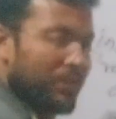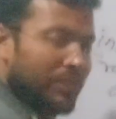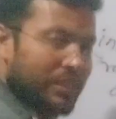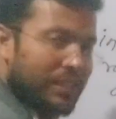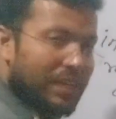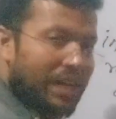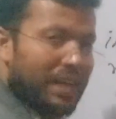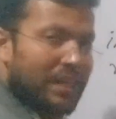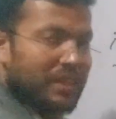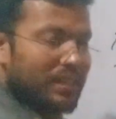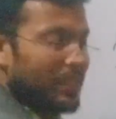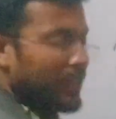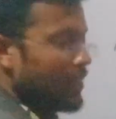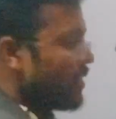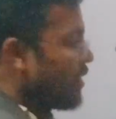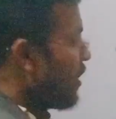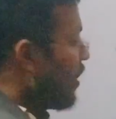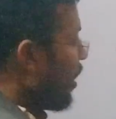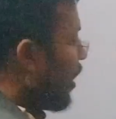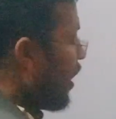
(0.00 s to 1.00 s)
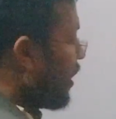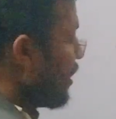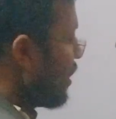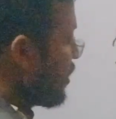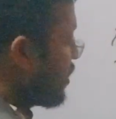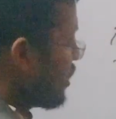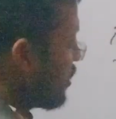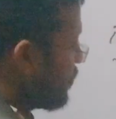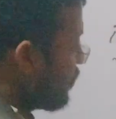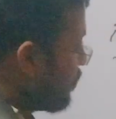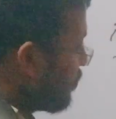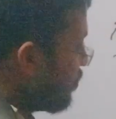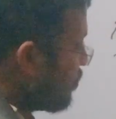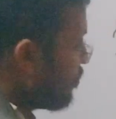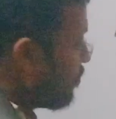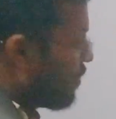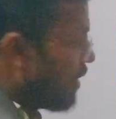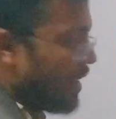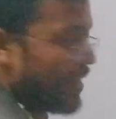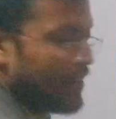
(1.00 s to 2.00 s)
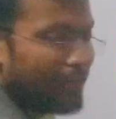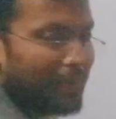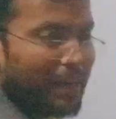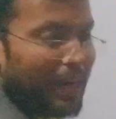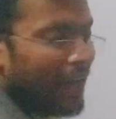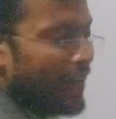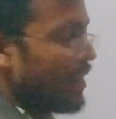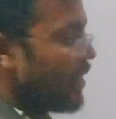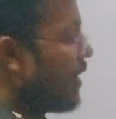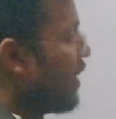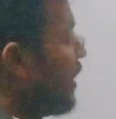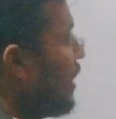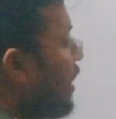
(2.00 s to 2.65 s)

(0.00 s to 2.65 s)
incidence on the plane mirror,